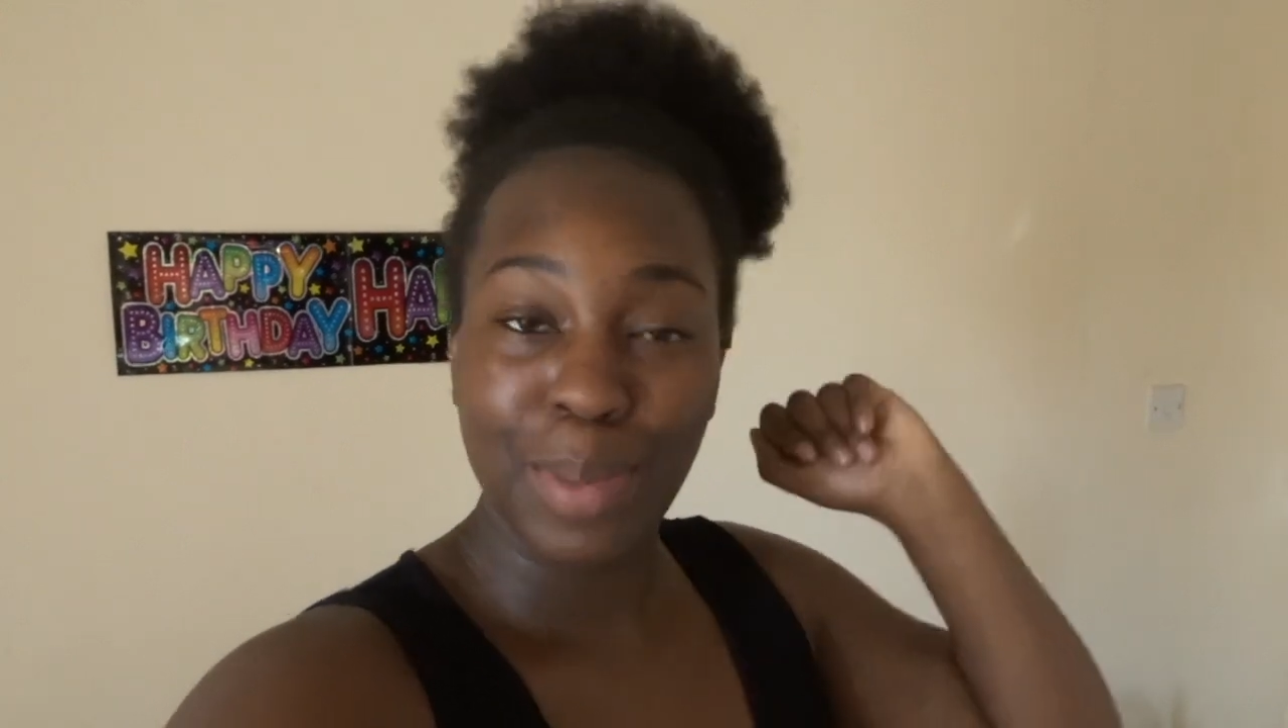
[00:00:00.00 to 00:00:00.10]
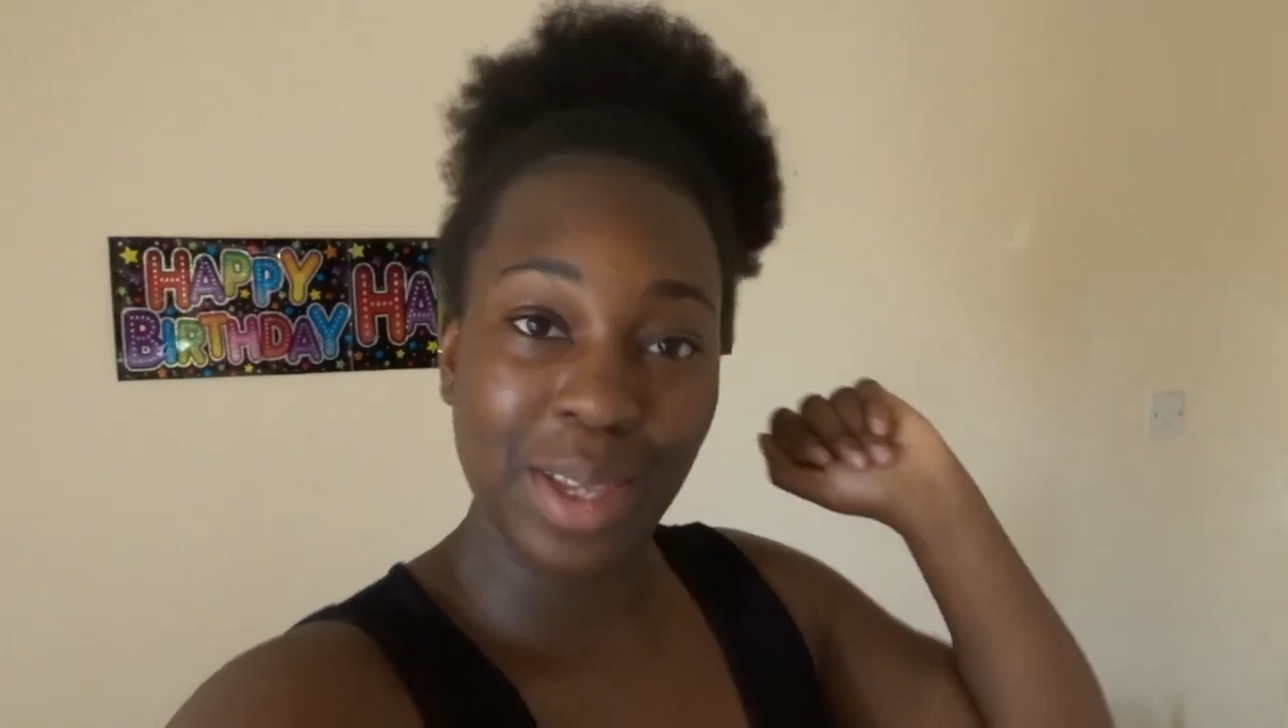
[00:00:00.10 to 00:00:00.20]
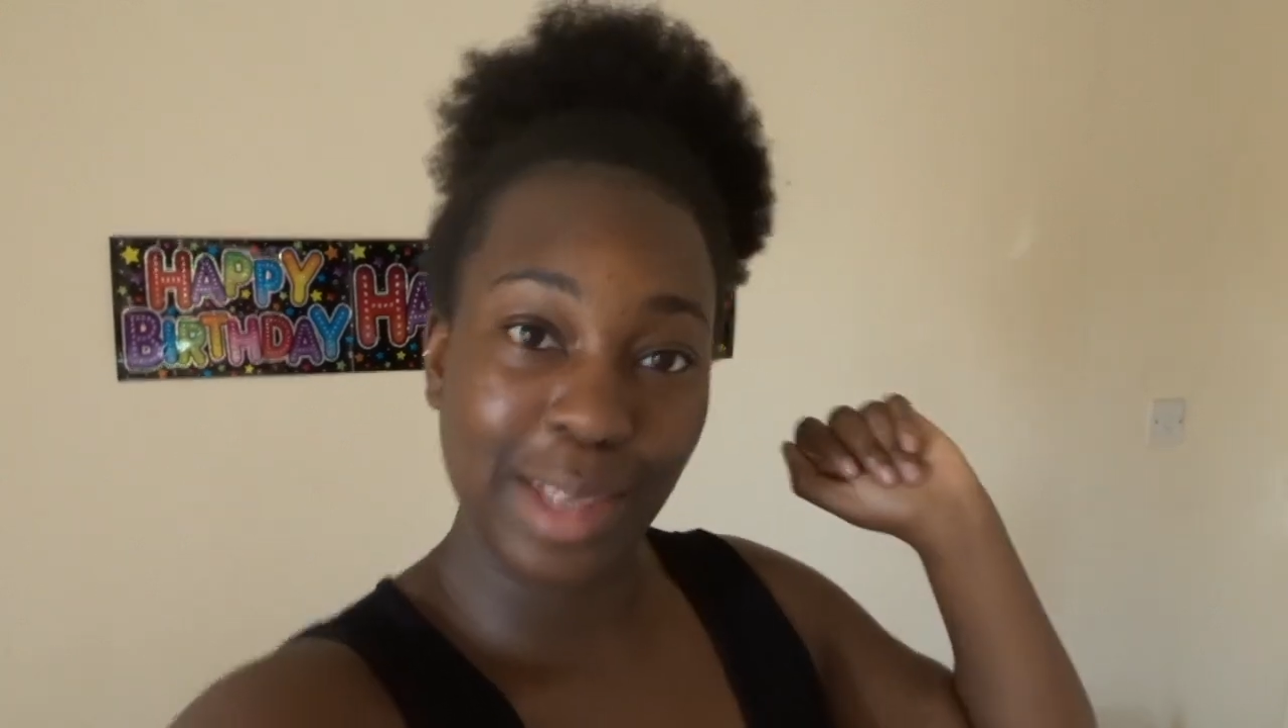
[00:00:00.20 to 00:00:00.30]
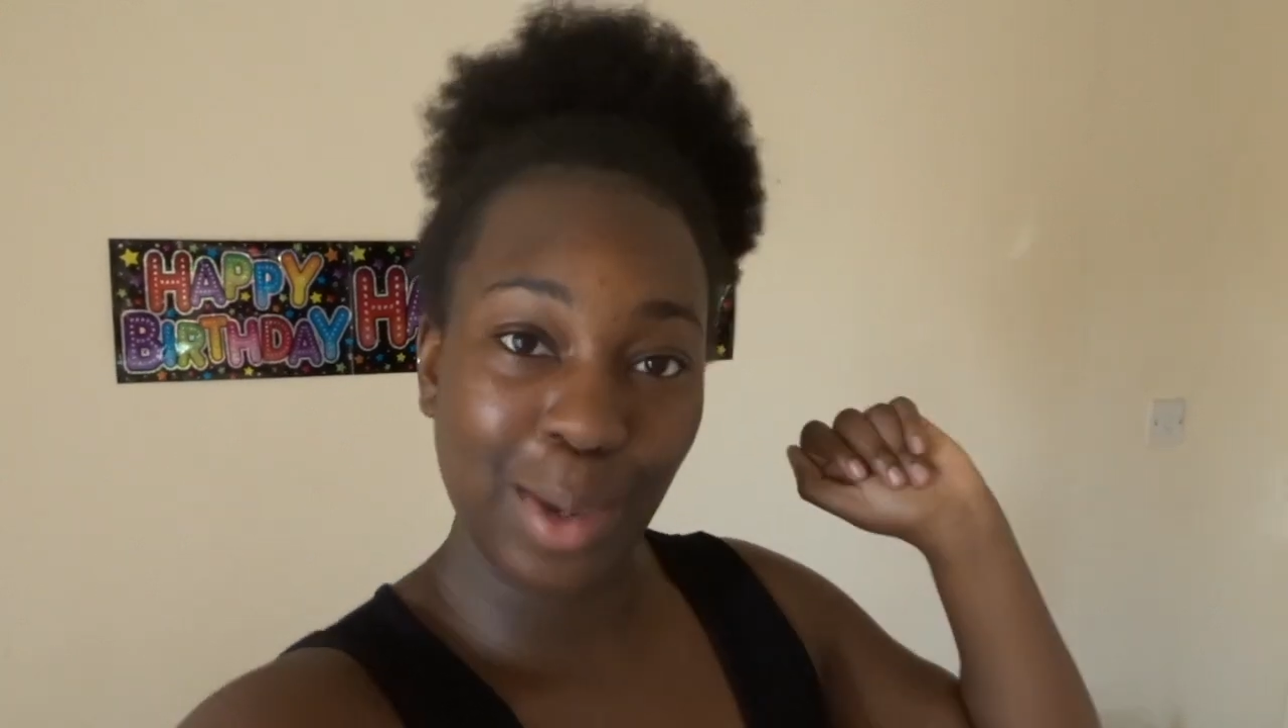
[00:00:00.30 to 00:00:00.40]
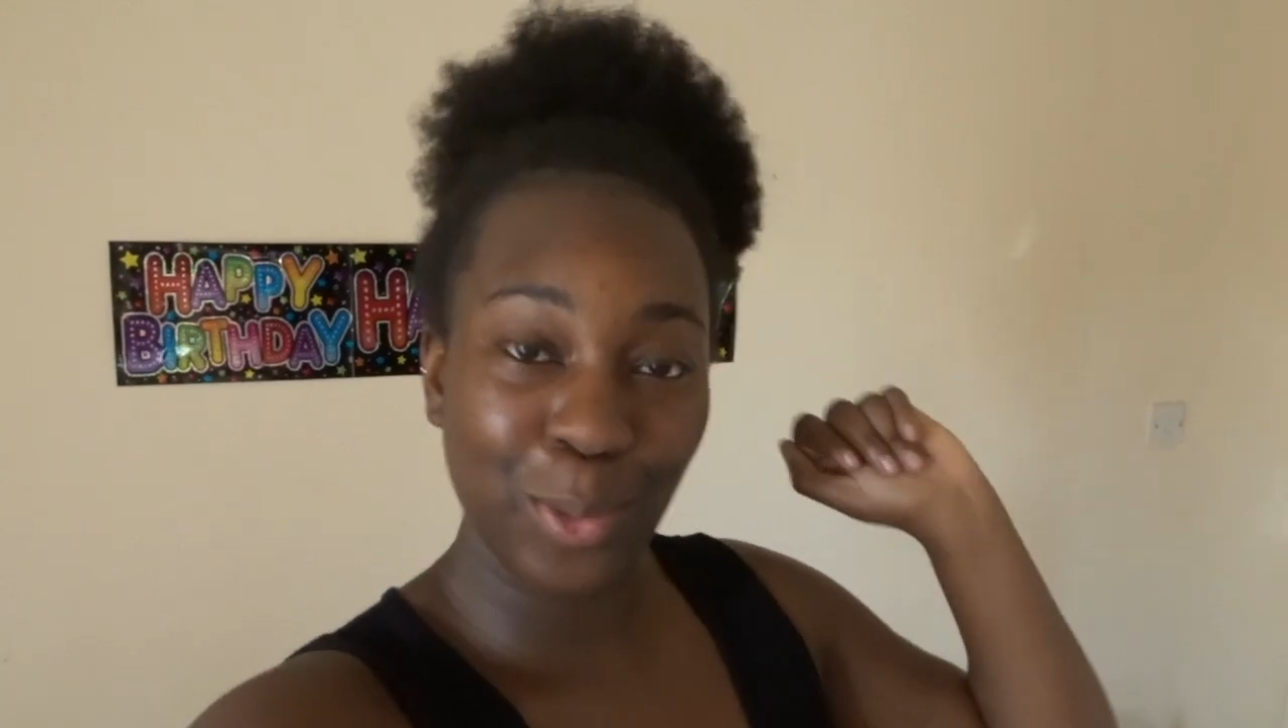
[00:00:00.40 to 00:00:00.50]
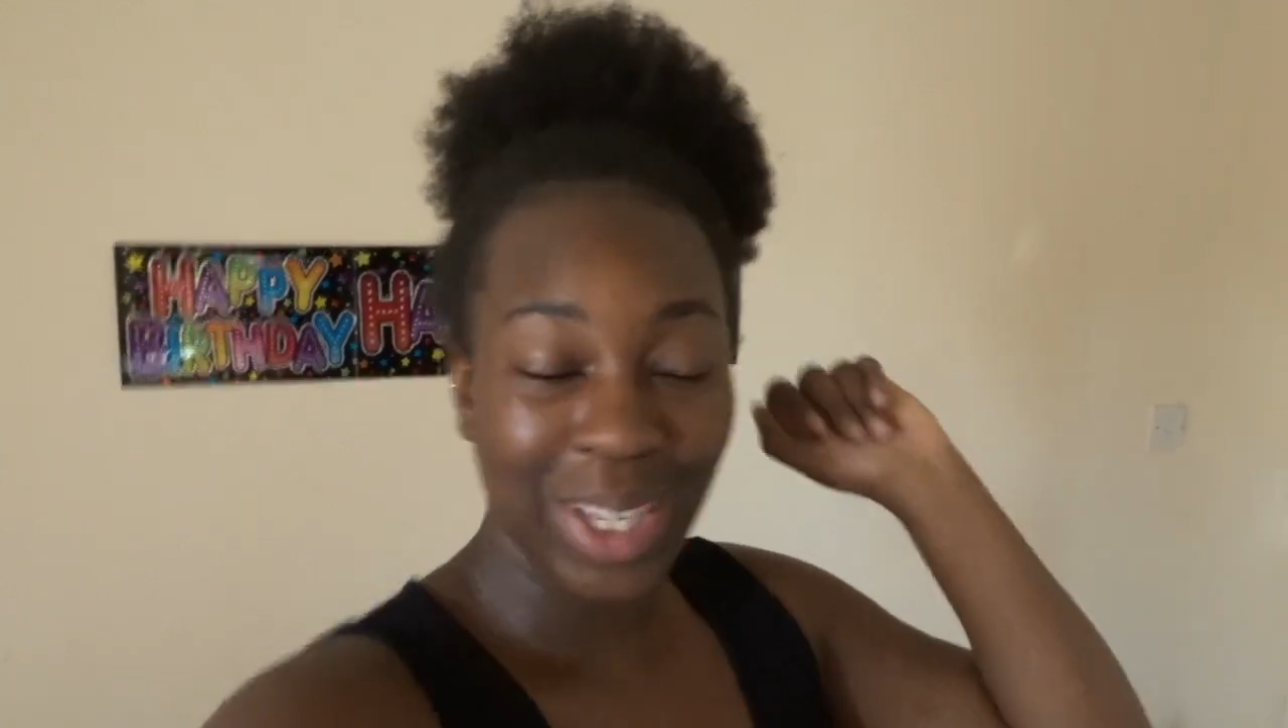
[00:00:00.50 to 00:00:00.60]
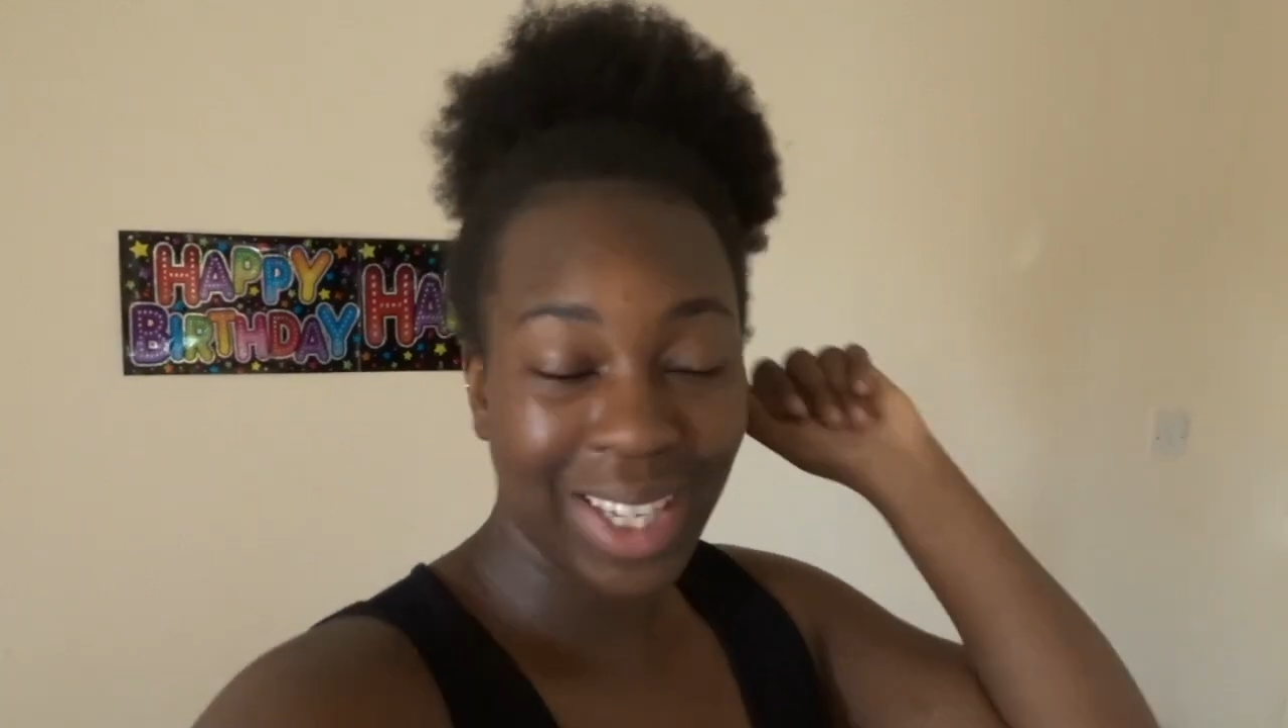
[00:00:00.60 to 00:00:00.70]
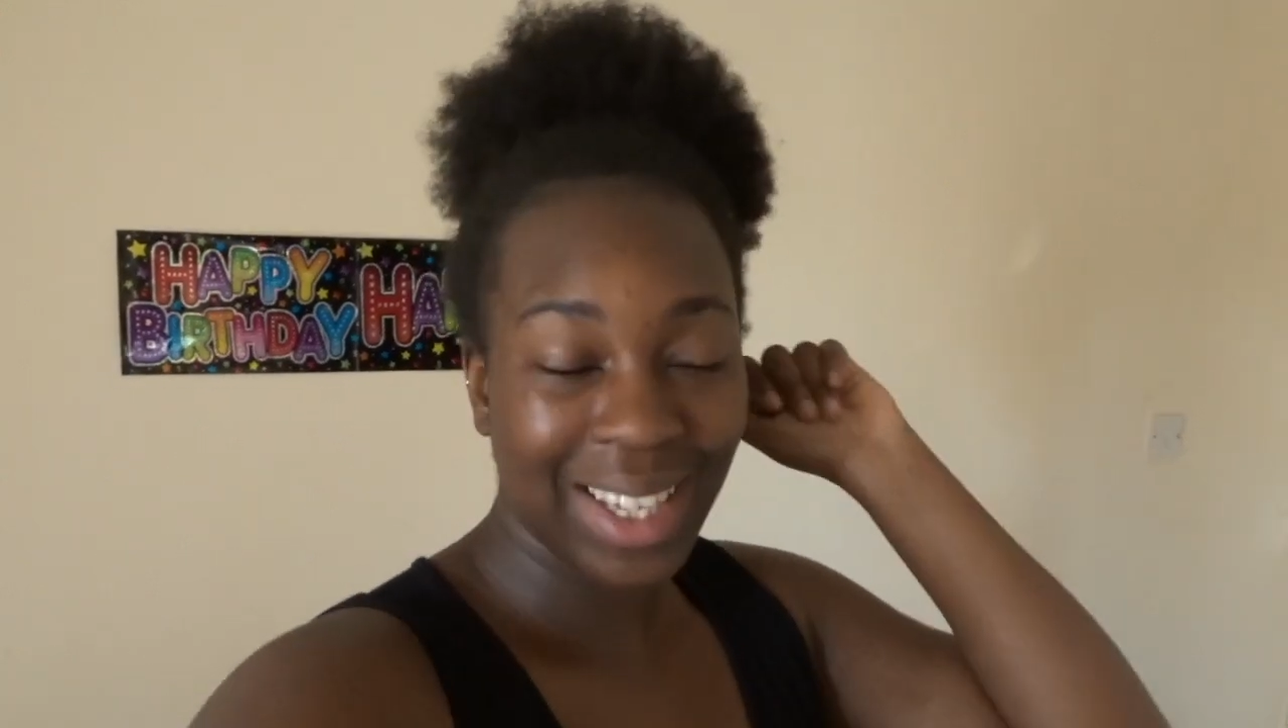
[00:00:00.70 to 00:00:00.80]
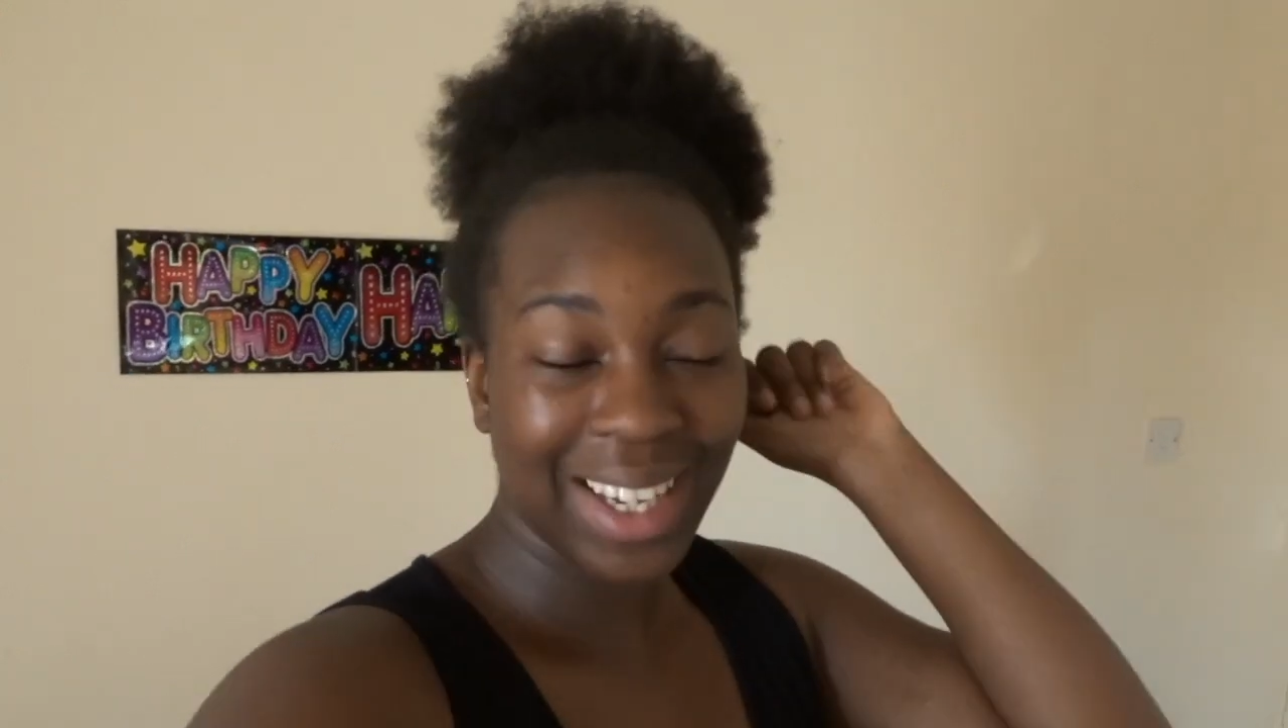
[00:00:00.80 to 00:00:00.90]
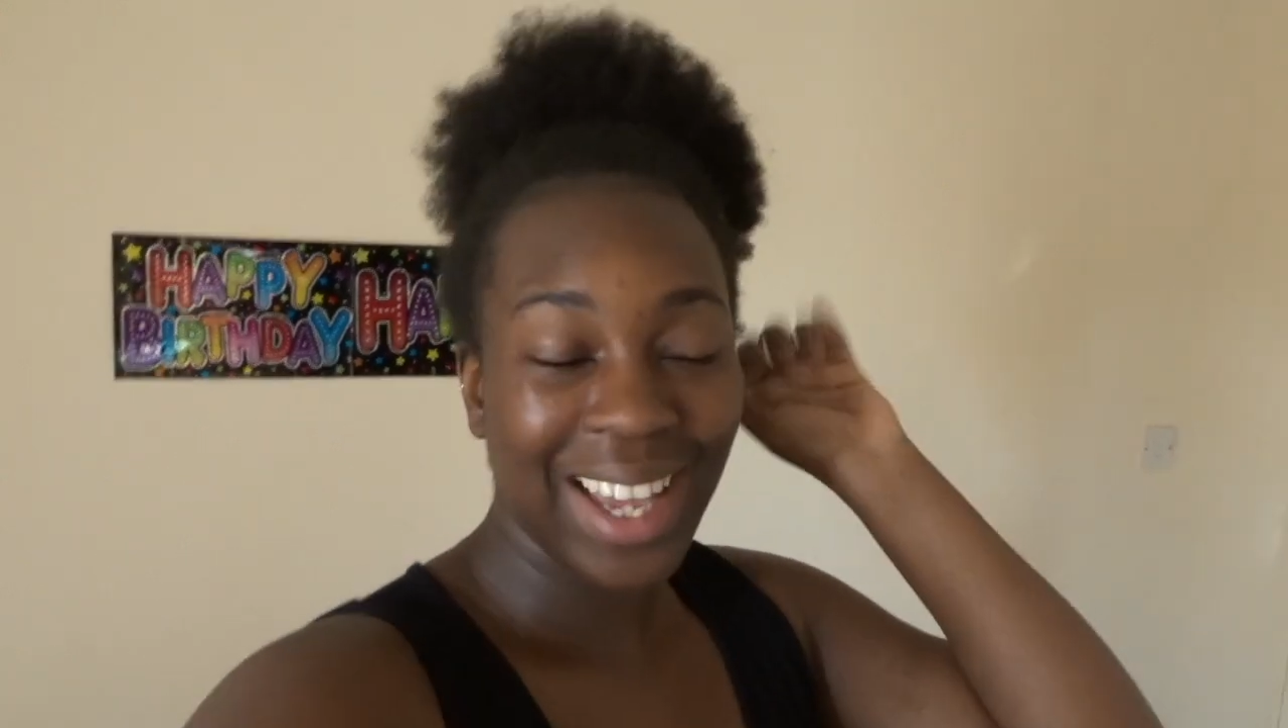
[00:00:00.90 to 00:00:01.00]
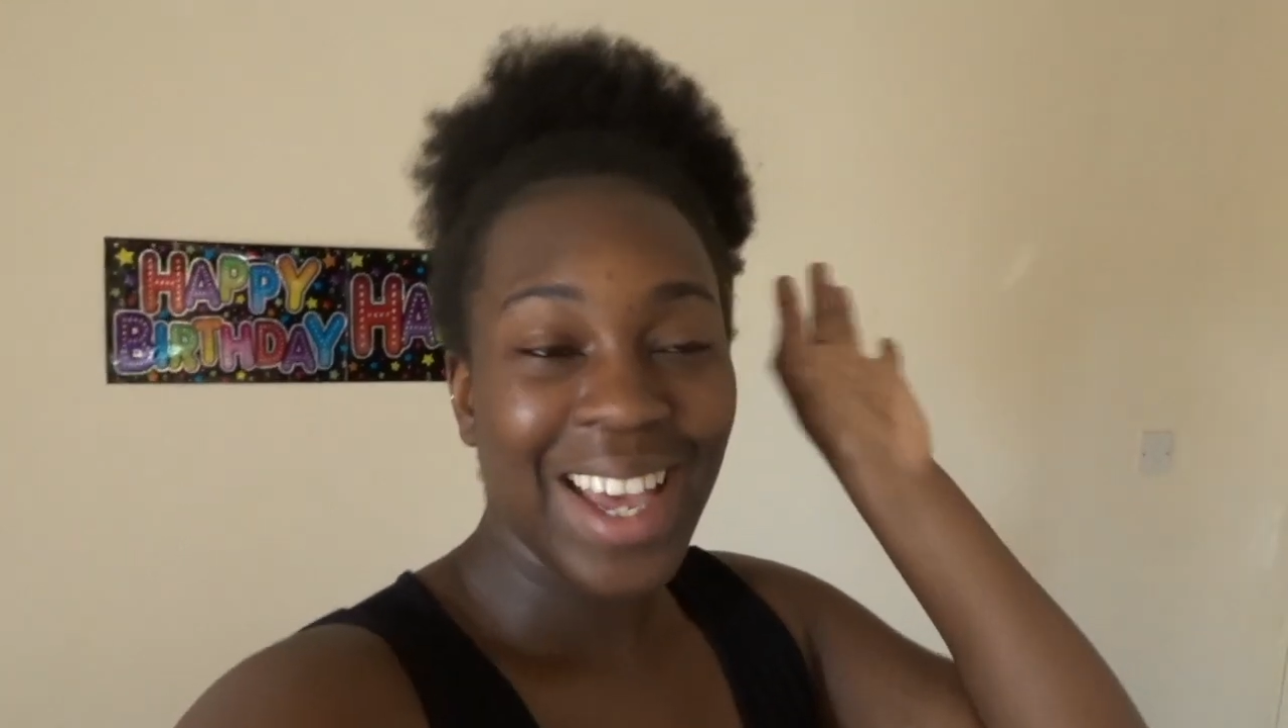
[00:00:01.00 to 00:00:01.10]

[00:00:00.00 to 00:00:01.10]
birthday week,